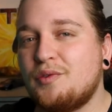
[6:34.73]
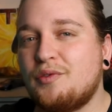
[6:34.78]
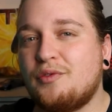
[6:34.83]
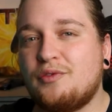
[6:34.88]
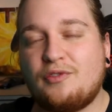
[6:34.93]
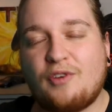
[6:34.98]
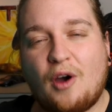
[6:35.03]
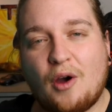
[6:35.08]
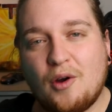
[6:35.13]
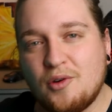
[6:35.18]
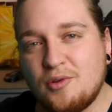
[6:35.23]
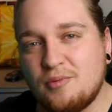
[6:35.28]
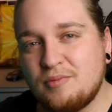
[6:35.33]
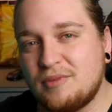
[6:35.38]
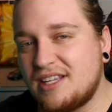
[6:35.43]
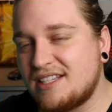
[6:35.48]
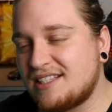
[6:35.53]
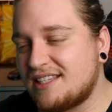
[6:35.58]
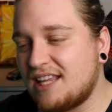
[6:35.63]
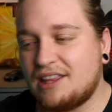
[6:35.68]
foam,
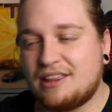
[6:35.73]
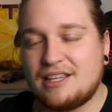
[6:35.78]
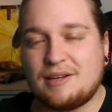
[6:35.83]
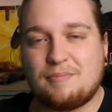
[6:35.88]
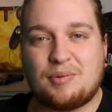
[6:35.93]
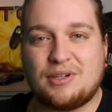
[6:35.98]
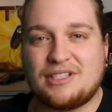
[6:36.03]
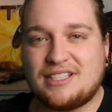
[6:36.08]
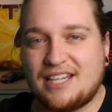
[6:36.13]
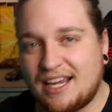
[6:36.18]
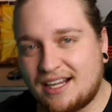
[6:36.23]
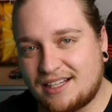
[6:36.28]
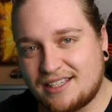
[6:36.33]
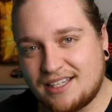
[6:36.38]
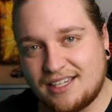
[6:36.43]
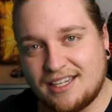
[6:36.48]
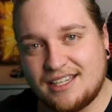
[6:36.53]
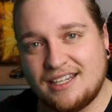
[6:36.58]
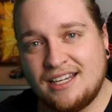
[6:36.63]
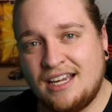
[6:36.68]
there's nothing
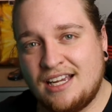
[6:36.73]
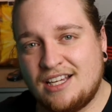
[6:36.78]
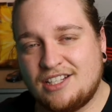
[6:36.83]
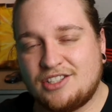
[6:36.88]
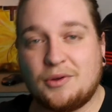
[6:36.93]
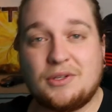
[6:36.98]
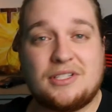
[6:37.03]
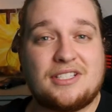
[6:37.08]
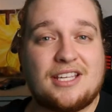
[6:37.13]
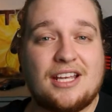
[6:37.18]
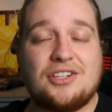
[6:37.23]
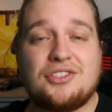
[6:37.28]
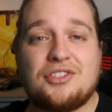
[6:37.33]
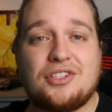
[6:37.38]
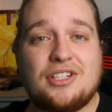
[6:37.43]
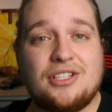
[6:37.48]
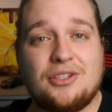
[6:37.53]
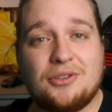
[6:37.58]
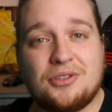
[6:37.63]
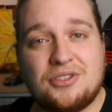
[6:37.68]
protecting it. So
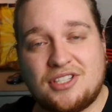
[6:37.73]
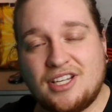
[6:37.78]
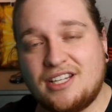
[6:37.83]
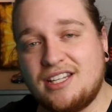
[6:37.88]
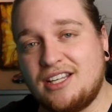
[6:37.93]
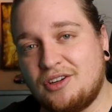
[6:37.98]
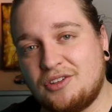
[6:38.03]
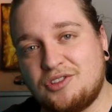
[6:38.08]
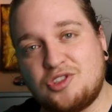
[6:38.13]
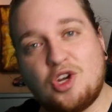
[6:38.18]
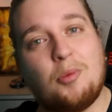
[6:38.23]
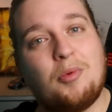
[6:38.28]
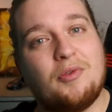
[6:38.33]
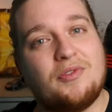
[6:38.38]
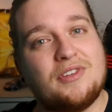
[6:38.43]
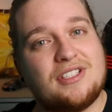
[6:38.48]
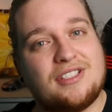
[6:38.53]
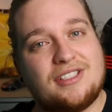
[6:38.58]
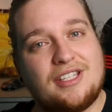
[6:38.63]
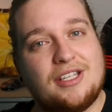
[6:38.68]
essentially you're sitting on top of
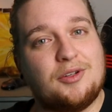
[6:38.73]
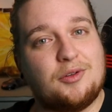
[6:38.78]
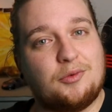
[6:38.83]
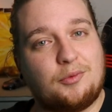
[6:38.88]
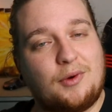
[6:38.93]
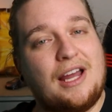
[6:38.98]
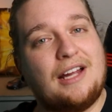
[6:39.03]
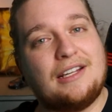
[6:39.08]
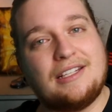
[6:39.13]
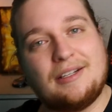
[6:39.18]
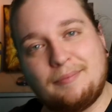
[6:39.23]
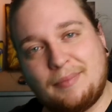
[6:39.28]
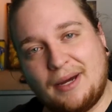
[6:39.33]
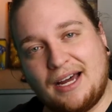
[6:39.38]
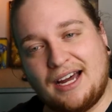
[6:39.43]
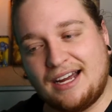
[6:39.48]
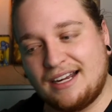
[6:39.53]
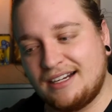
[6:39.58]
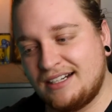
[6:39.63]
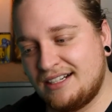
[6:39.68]
a steel rounded
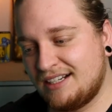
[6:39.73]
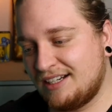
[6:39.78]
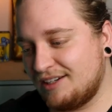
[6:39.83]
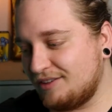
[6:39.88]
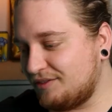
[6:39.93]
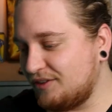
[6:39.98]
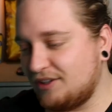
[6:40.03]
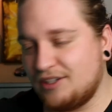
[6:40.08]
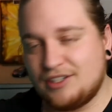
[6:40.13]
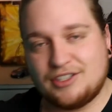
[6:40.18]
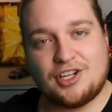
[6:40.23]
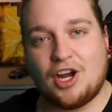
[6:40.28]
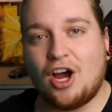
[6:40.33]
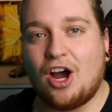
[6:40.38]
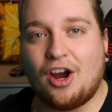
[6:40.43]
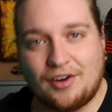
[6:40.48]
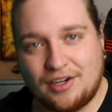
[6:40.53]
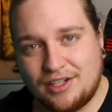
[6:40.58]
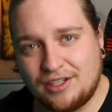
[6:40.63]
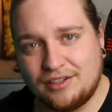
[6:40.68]
bar for the
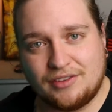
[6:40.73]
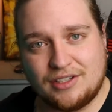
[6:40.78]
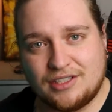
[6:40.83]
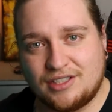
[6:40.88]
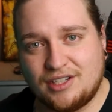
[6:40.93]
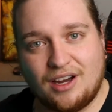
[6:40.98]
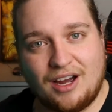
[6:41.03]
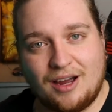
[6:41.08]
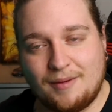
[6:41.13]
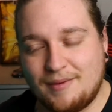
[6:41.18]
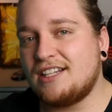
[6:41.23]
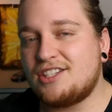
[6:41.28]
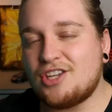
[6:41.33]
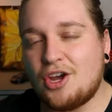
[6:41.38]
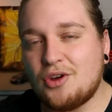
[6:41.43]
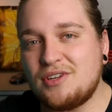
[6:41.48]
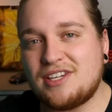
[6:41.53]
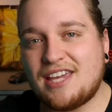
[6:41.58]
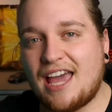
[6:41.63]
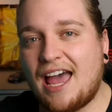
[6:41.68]
entirety of the time. It's
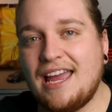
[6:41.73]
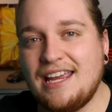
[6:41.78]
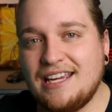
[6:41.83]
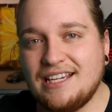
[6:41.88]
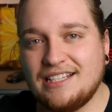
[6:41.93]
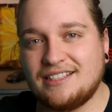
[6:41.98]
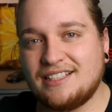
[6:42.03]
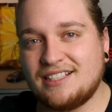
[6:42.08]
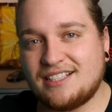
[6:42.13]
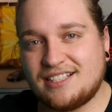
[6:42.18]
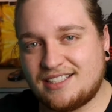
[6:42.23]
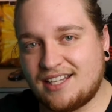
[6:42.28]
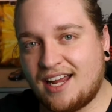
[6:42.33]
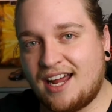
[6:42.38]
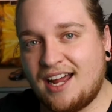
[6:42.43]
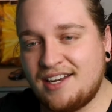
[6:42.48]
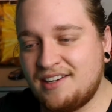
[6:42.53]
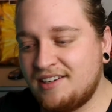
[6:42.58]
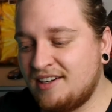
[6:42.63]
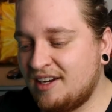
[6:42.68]
okay at the
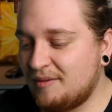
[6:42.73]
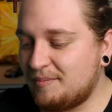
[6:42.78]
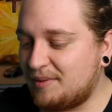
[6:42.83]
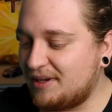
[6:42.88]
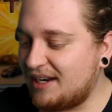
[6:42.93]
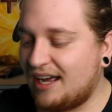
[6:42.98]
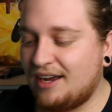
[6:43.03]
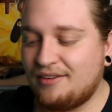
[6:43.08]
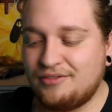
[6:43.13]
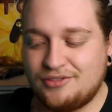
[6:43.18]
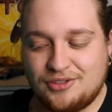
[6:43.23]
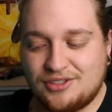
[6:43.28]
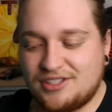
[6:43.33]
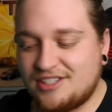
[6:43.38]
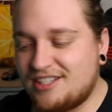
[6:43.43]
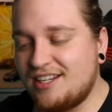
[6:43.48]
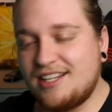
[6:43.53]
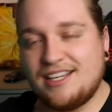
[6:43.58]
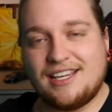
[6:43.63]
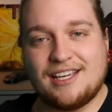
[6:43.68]
start, but after you're
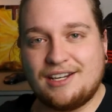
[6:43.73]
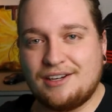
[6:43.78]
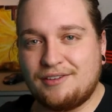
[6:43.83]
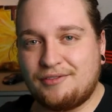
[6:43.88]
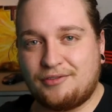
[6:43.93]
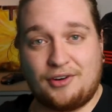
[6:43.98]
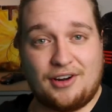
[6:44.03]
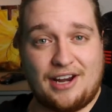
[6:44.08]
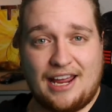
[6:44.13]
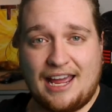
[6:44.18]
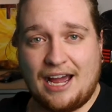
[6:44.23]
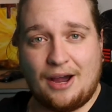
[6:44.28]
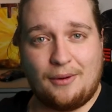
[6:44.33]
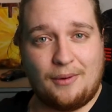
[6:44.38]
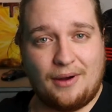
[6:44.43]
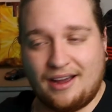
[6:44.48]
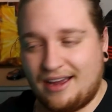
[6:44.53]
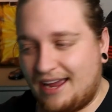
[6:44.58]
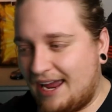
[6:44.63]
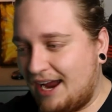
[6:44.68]
sitting in it for an
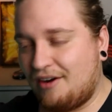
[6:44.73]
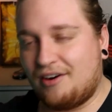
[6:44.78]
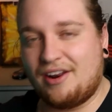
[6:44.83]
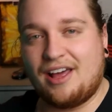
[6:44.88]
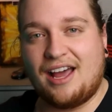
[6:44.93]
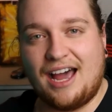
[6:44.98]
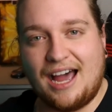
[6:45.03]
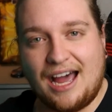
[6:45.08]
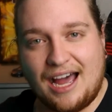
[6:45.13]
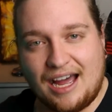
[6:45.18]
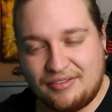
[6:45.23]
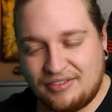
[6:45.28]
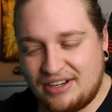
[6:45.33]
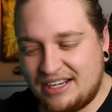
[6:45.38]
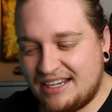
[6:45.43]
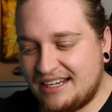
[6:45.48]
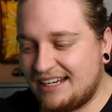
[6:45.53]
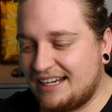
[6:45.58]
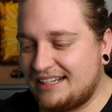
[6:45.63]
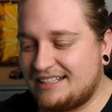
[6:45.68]
hour, hour and a half,
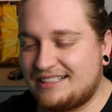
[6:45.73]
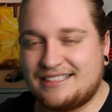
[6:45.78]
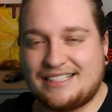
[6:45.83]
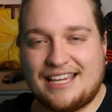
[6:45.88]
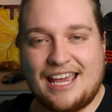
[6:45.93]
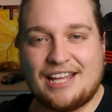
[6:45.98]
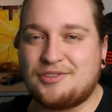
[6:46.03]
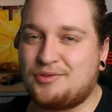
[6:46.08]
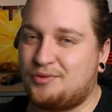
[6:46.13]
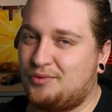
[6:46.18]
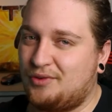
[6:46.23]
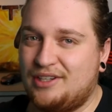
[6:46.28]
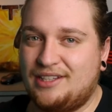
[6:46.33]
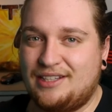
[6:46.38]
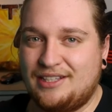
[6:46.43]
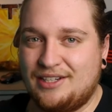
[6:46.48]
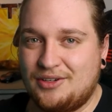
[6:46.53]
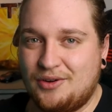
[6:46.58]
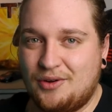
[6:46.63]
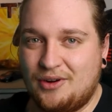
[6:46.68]
it gets
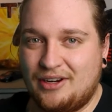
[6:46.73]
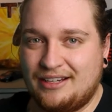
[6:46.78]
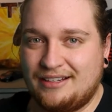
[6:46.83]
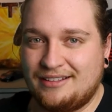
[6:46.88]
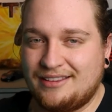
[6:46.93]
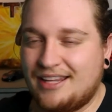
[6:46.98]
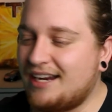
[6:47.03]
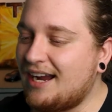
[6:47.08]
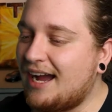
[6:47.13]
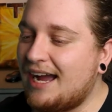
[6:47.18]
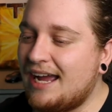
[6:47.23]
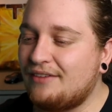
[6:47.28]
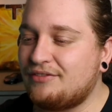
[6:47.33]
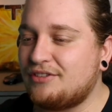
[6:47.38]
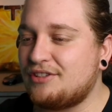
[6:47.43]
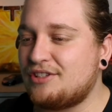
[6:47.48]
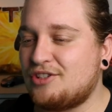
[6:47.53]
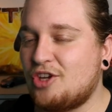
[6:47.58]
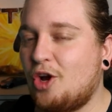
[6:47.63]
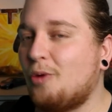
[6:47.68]
really annoying. Like I have
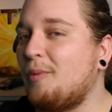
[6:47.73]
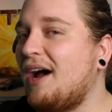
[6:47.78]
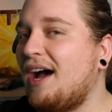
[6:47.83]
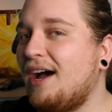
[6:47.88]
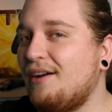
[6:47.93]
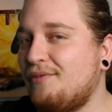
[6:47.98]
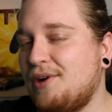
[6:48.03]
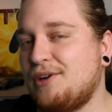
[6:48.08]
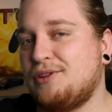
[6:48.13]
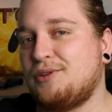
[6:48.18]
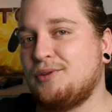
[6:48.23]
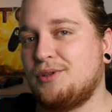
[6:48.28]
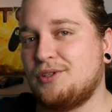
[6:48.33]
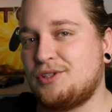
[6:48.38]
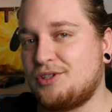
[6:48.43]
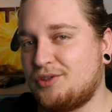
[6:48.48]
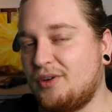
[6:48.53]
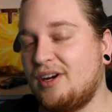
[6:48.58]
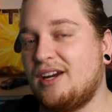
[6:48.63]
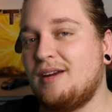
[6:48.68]
to stop halfway through the
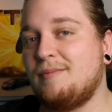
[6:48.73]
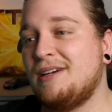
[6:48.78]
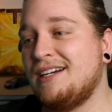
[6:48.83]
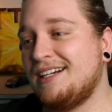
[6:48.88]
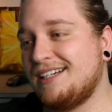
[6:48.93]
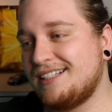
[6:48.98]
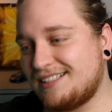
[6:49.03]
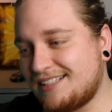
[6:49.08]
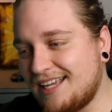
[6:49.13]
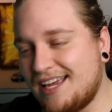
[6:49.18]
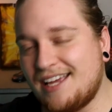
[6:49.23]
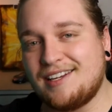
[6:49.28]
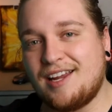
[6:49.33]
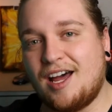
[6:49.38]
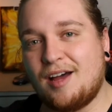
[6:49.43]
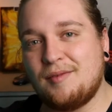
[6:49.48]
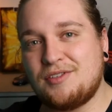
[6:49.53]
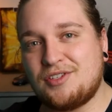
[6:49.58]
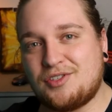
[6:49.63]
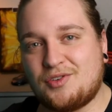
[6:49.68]
stream, stand
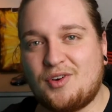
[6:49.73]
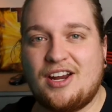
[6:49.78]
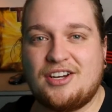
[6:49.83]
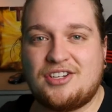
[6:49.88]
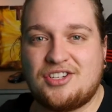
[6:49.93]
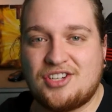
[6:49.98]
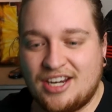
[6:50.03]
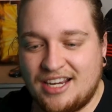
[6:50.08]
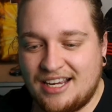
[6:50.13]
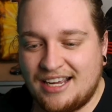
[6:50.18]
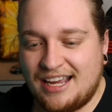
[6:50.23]
up, stretch,